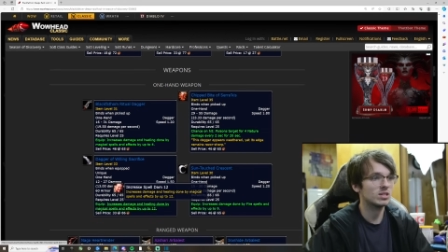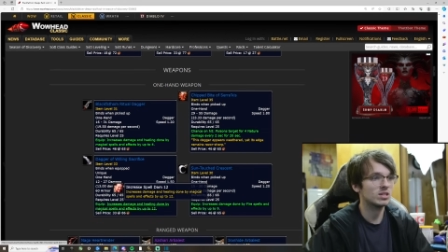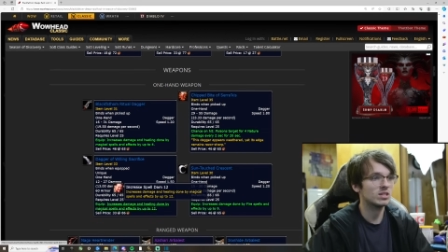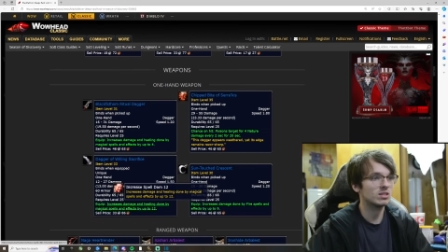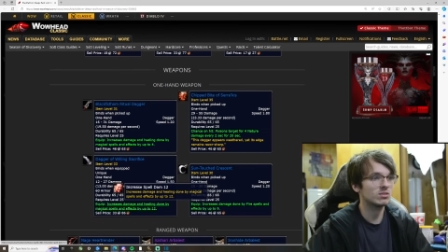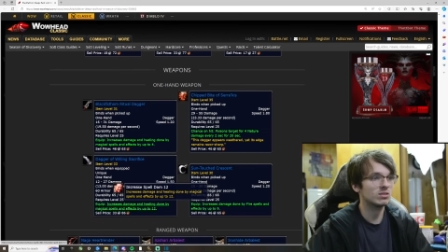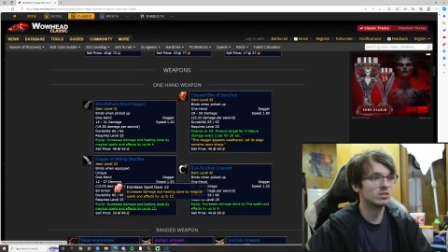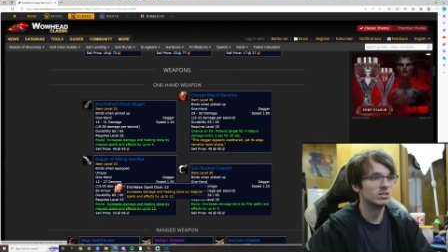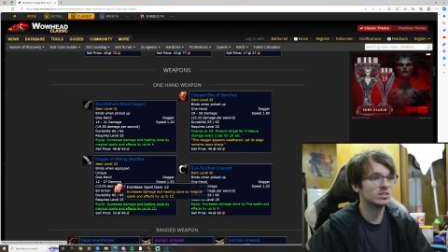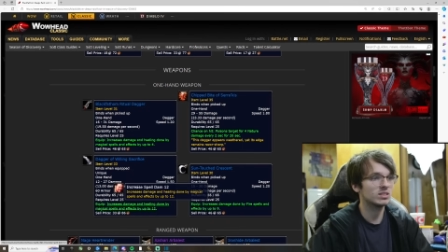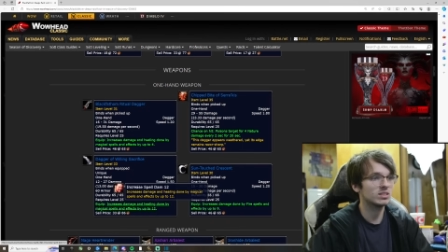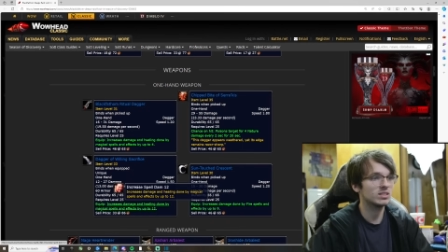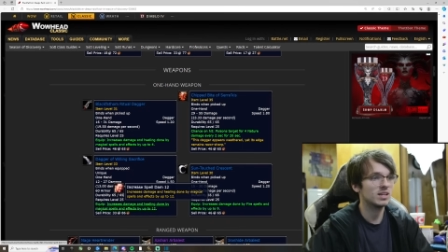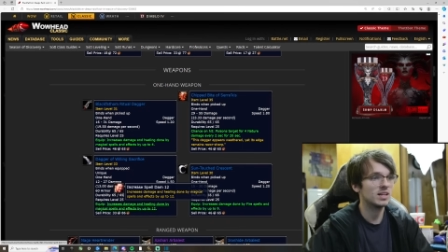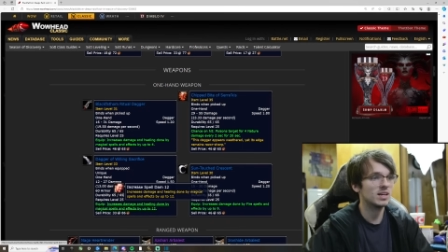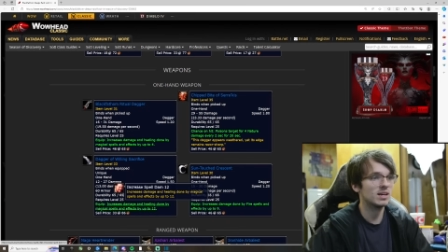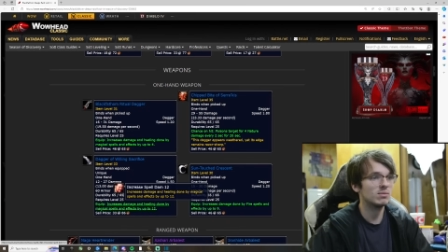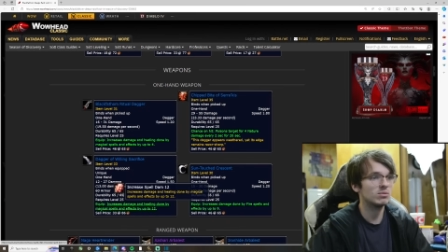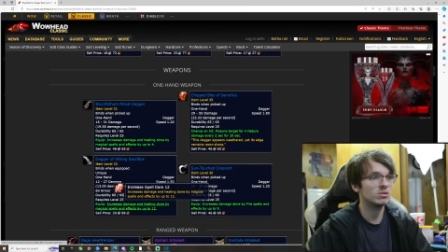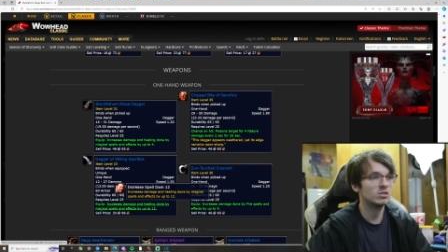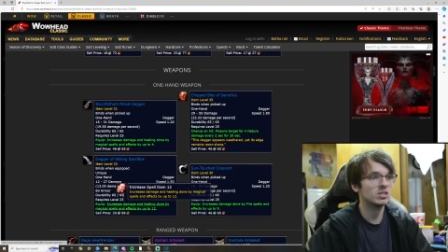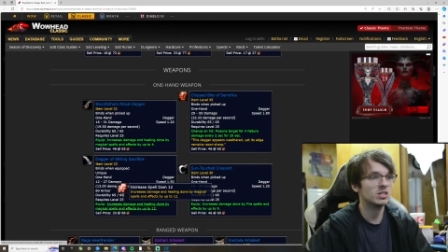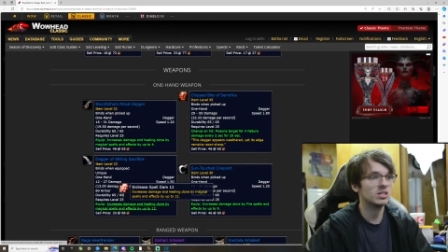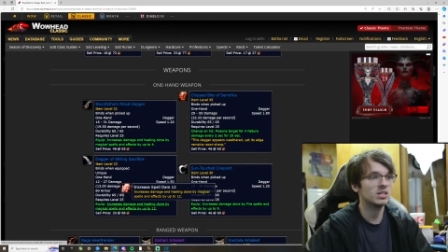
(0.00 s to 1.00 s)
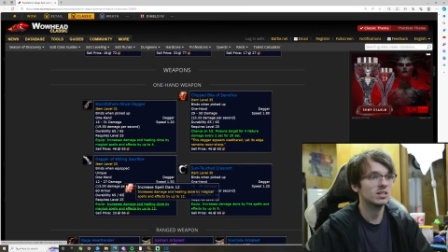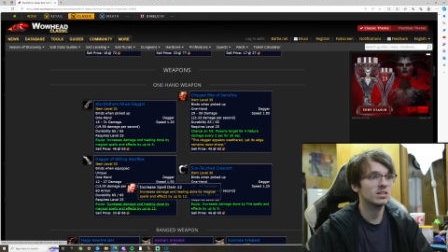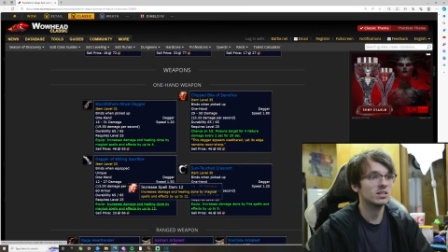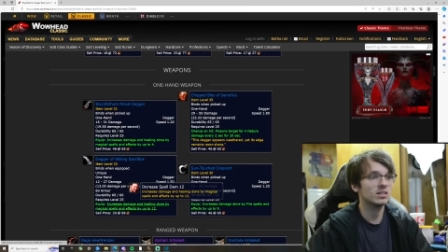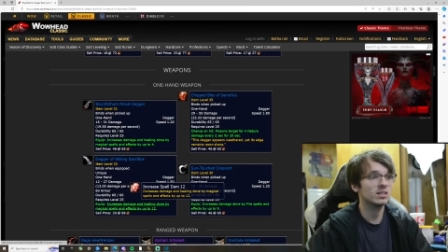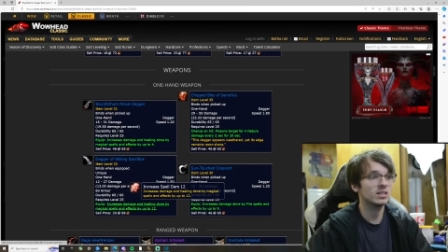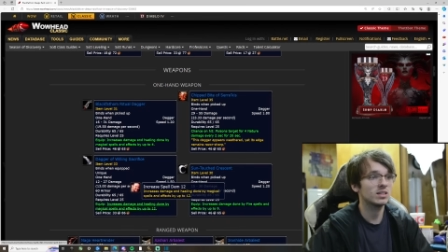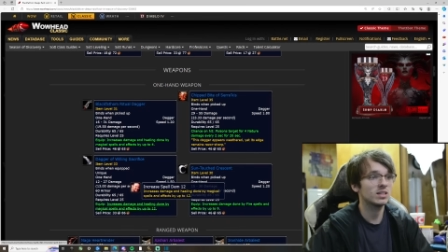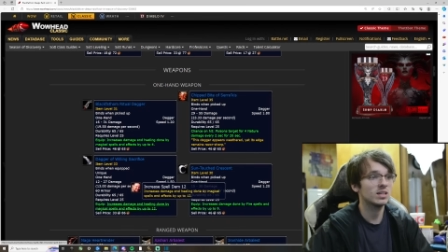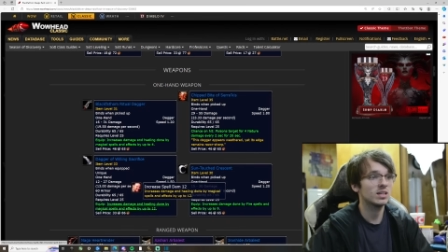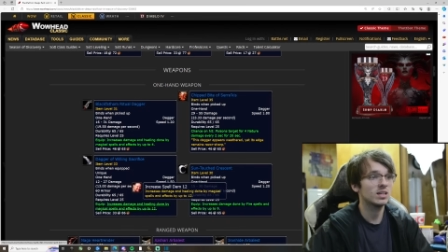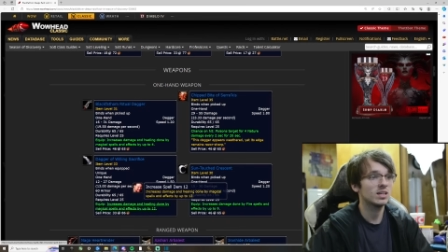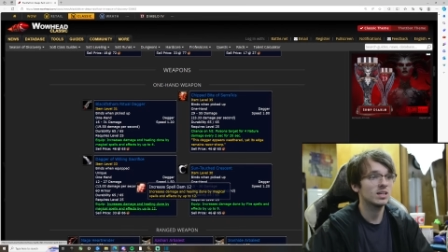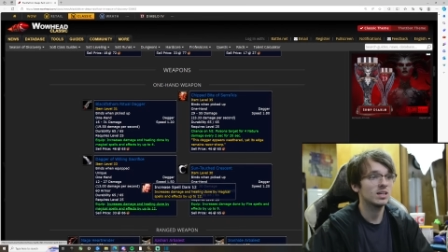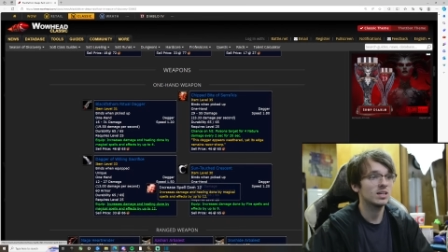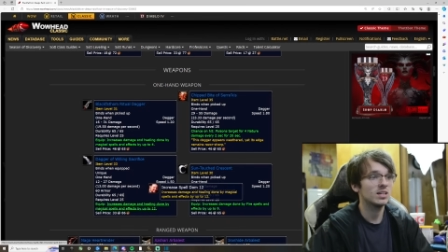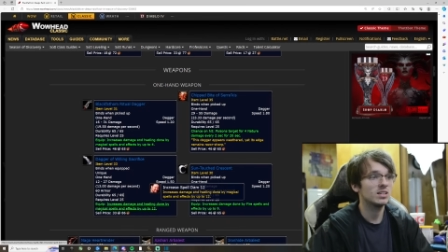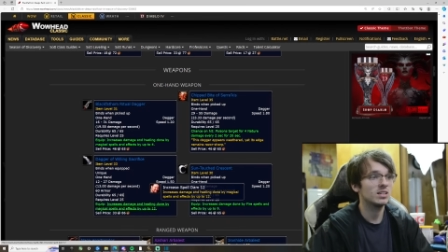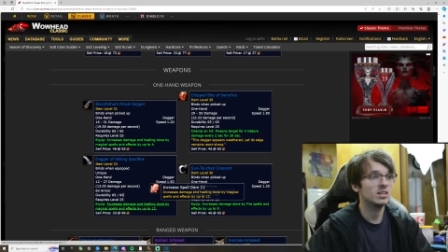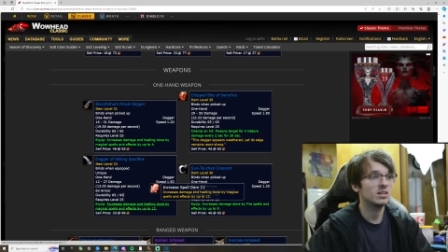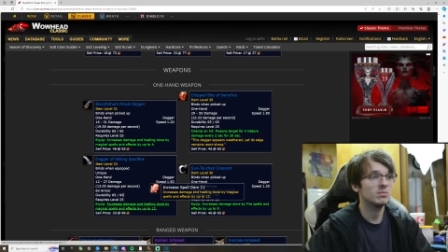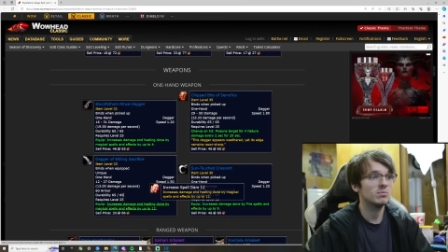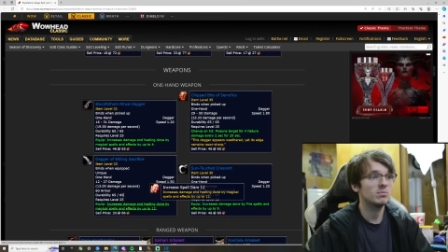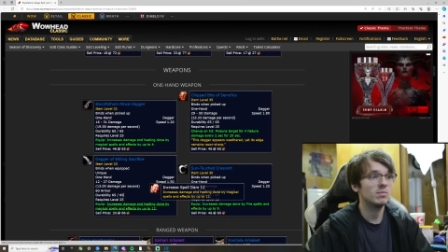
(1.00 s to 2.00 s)
increases the damage and healing
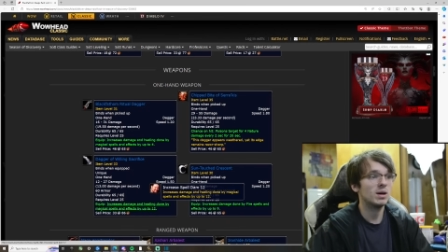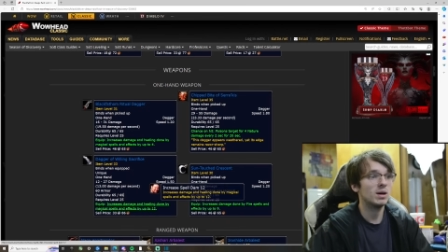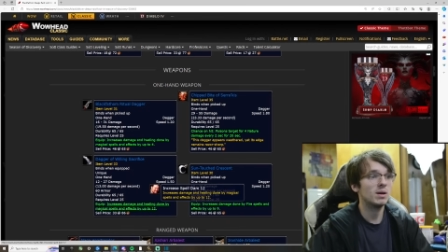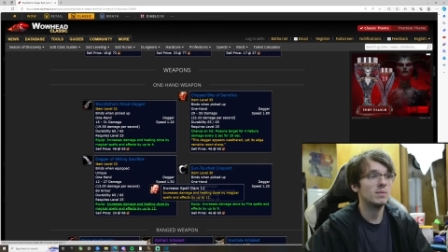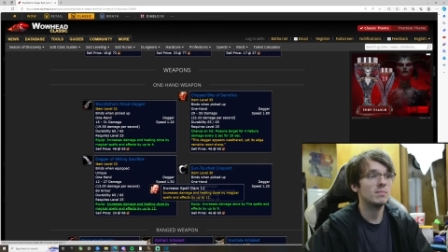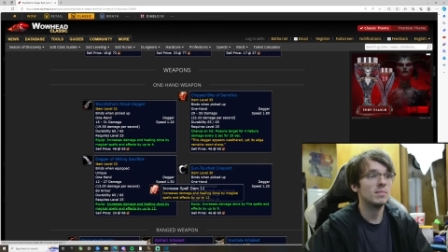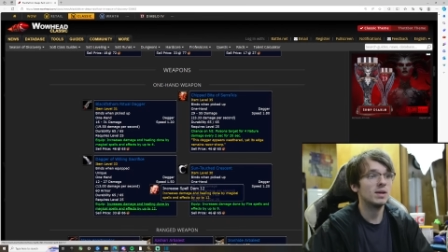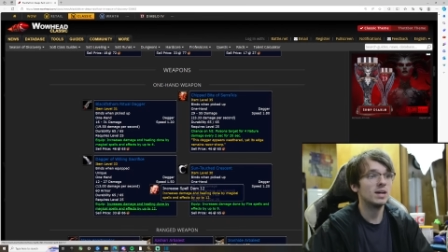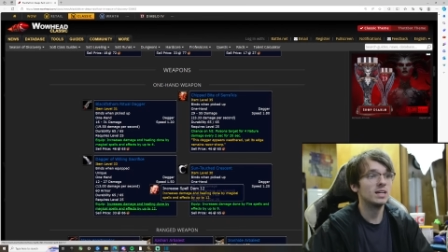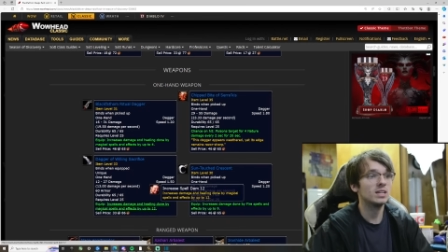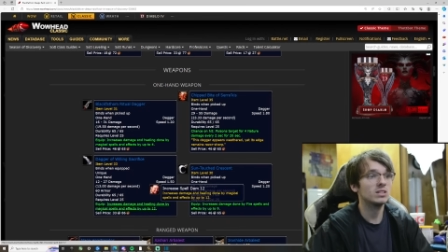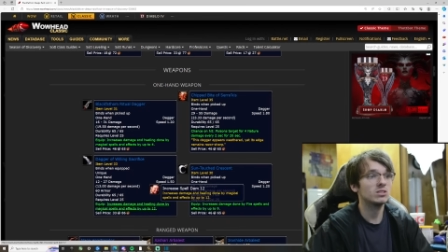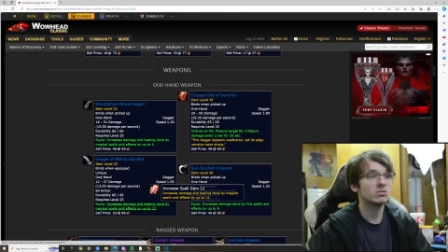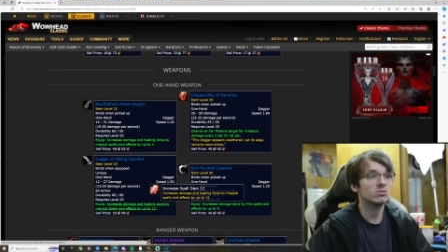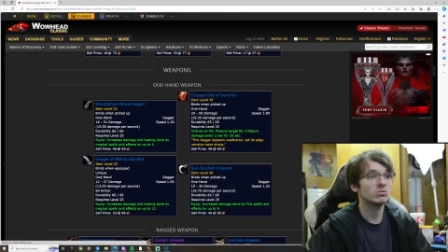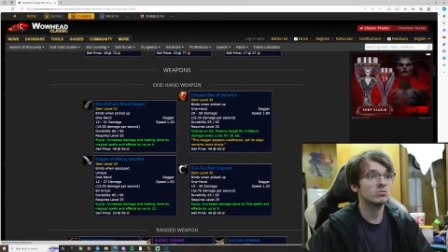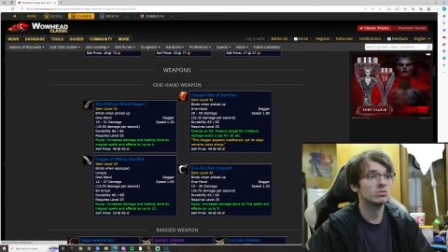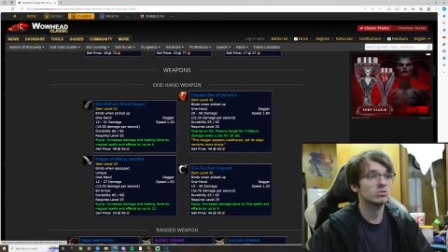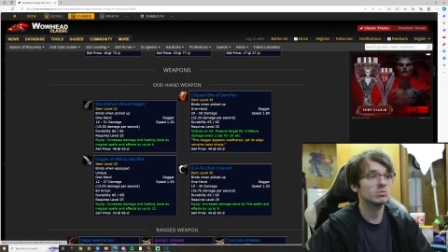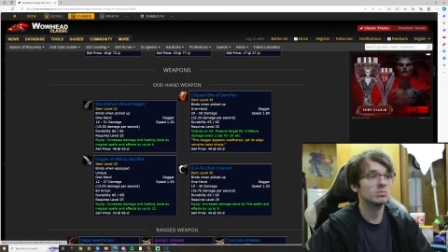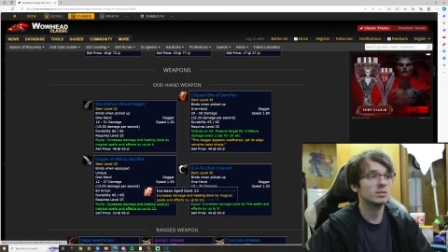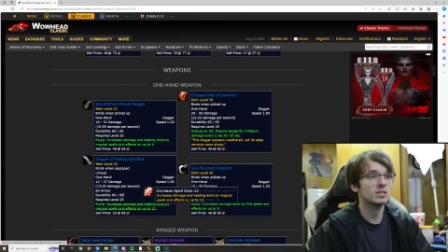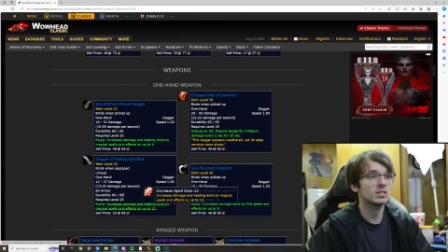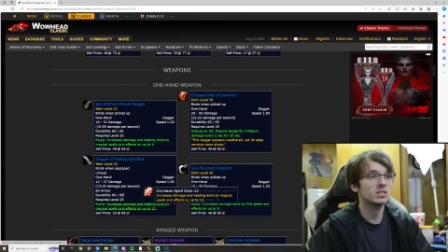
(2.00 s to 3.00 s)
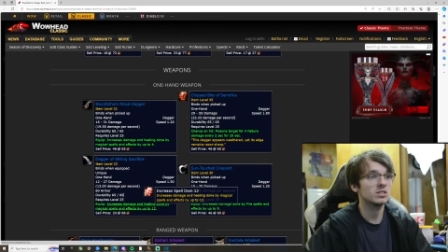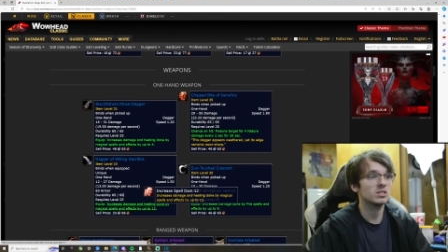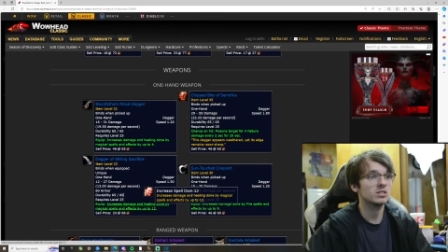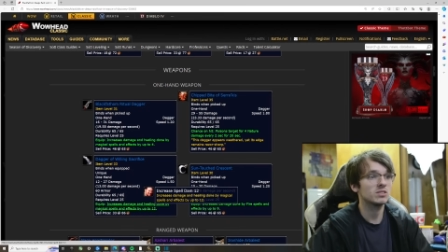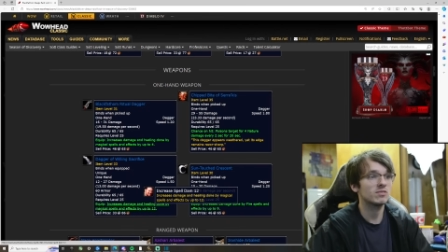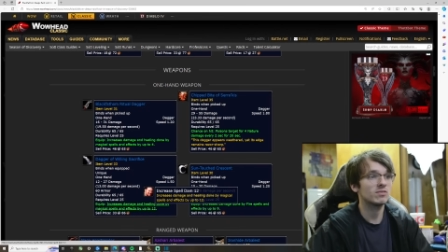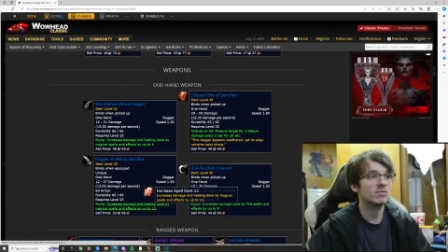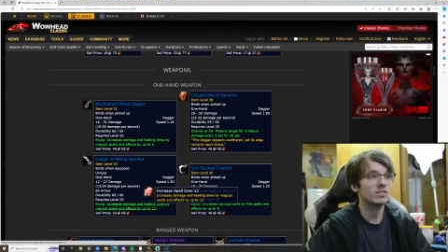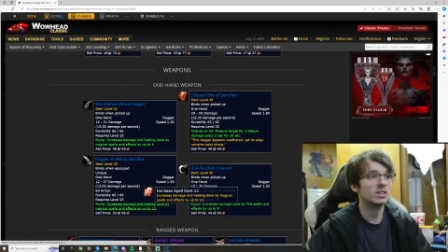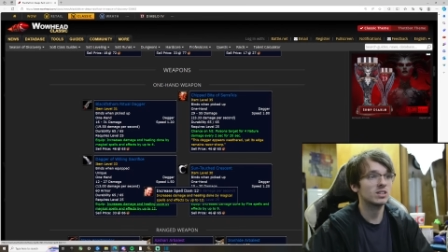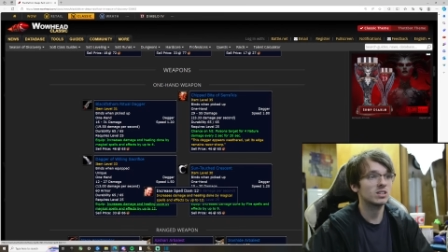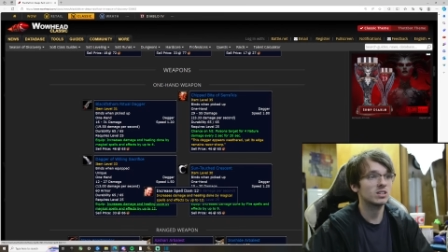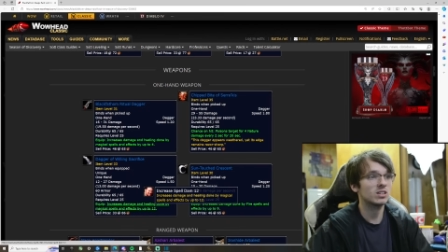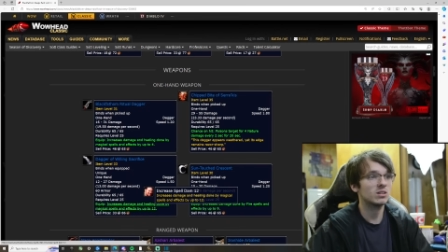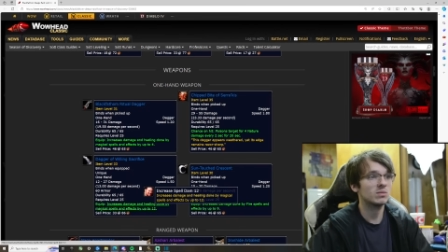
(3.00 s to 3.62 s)
done by magical spells effect